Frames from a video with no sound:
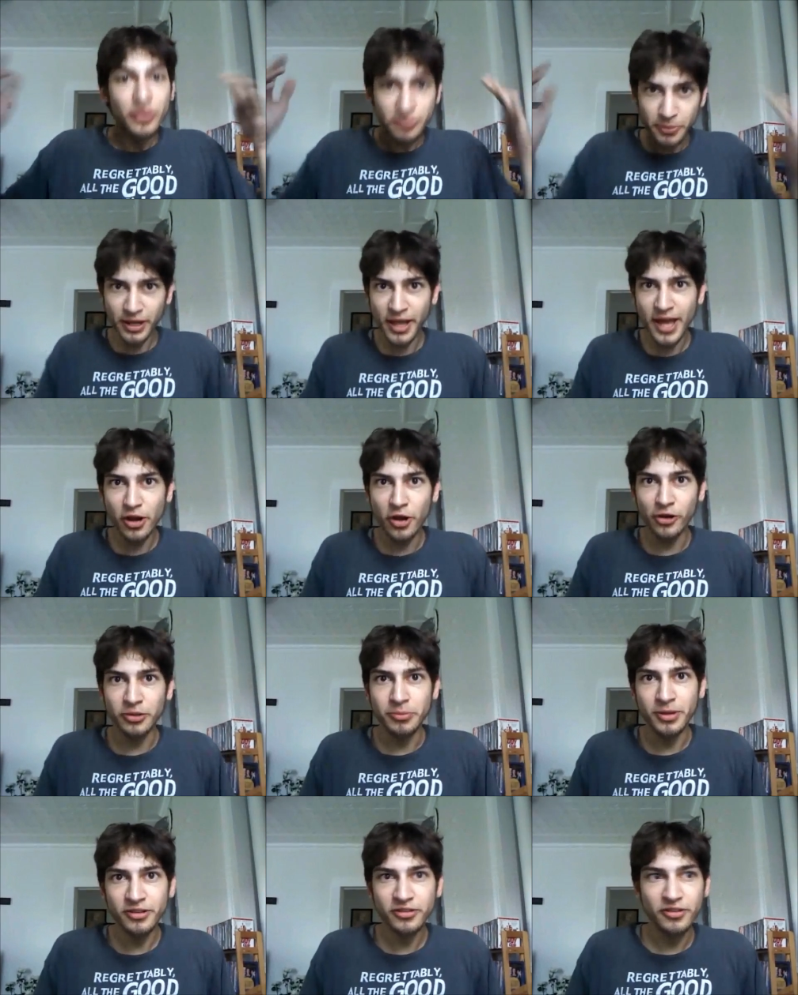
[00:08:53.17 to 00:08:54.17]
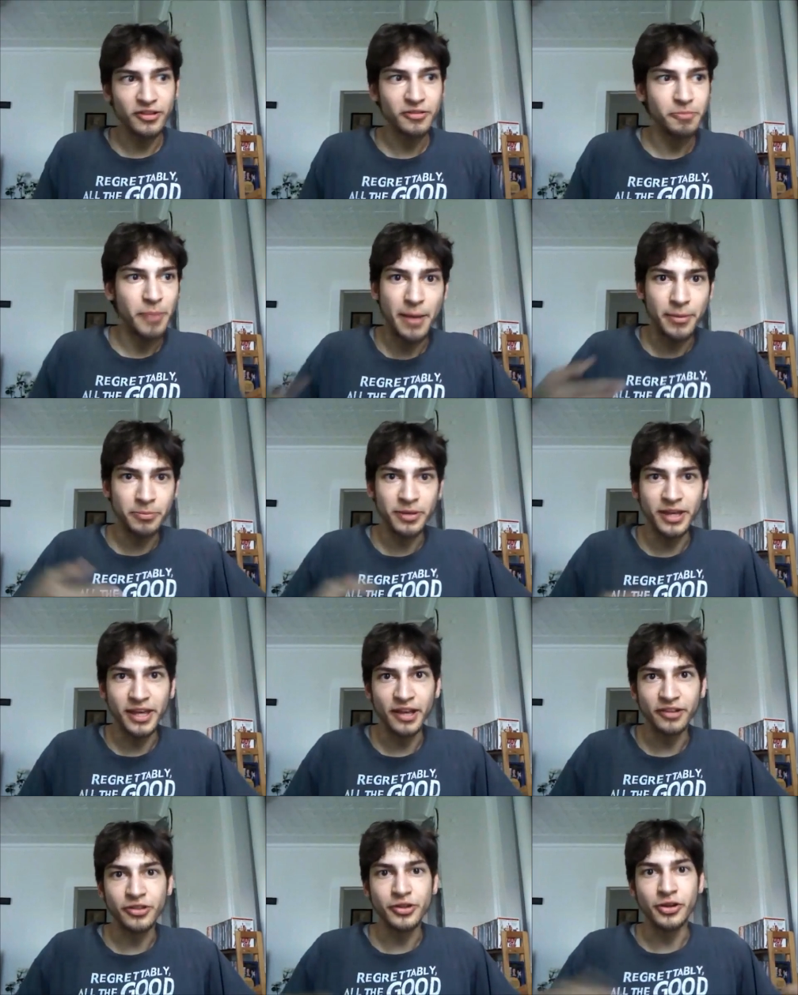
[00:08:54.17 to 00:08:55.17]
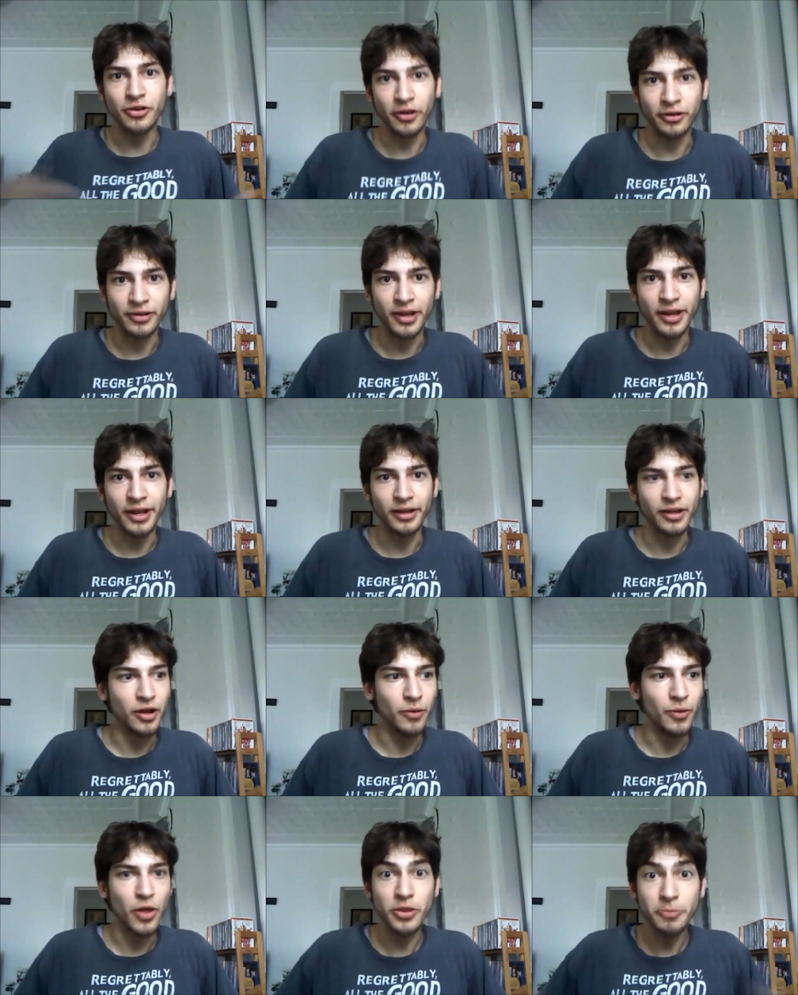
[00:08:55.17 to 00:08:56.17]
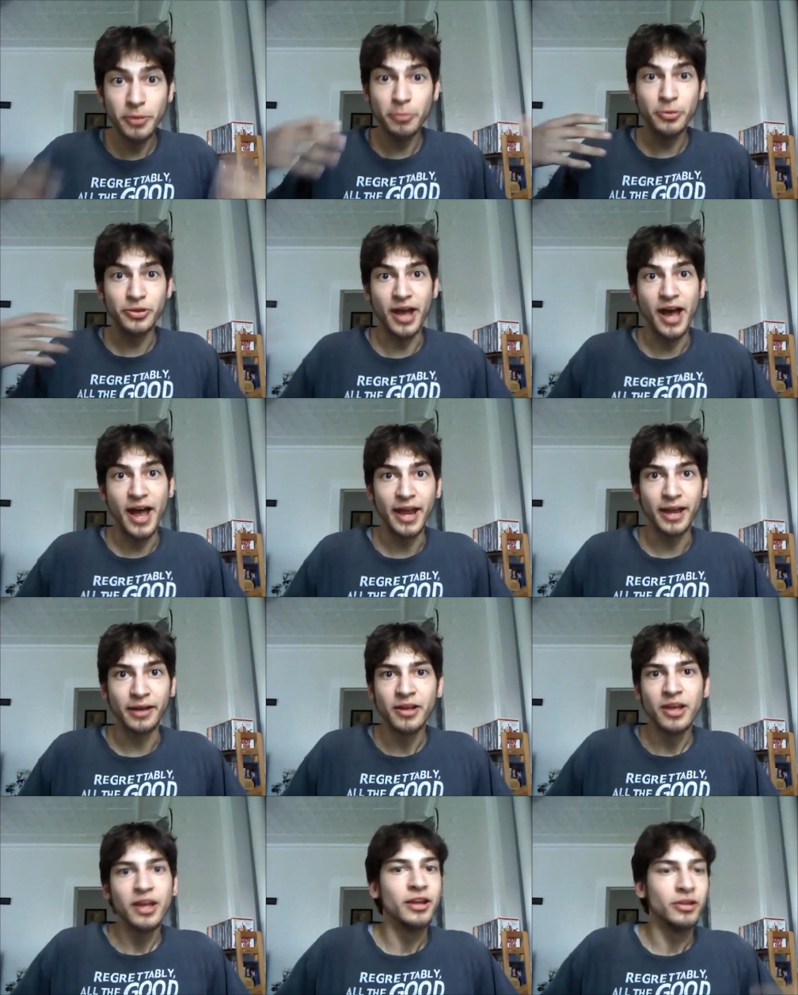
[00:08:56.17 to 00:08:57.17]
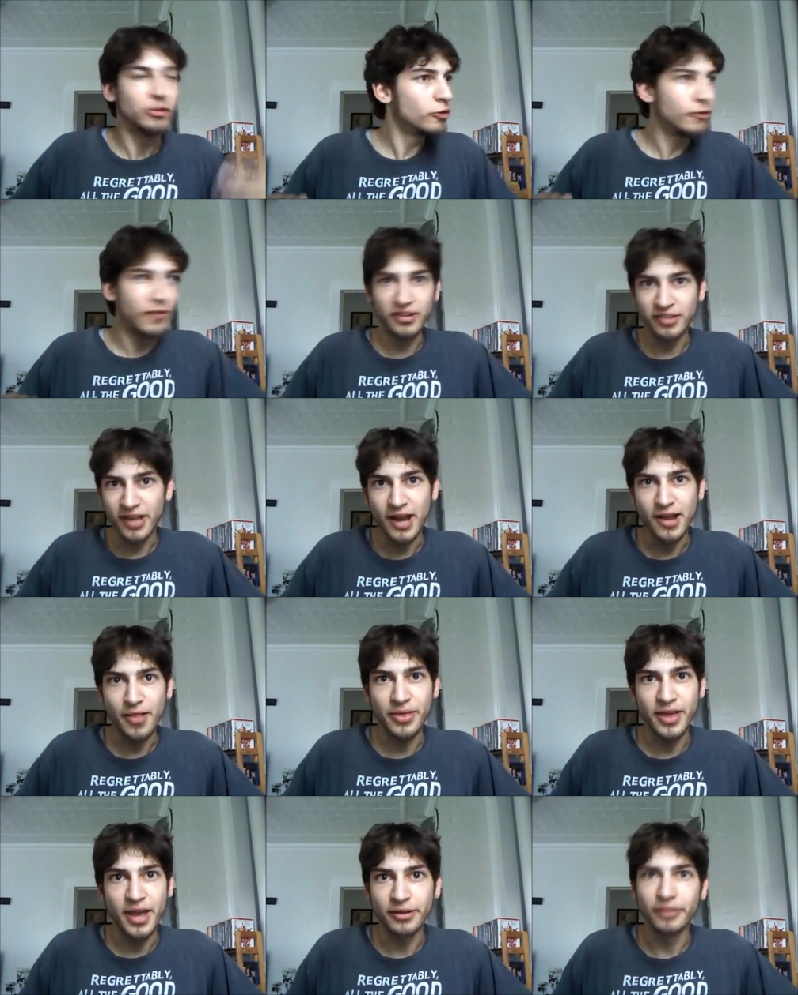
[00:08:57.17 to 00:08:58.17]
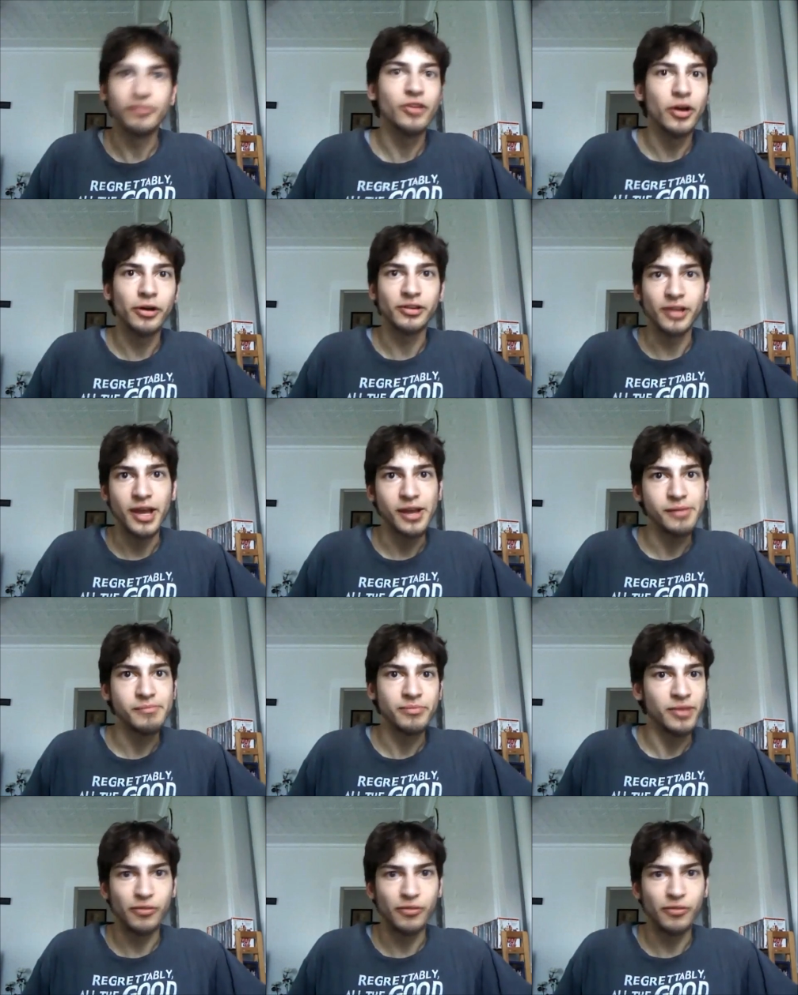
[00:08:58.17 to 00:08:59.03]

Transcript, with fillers: there's been a lot of arguments since Batman Begins and The Dark Knight, you know, with all the people dying, and Two-Face died at the end of Dark Knight.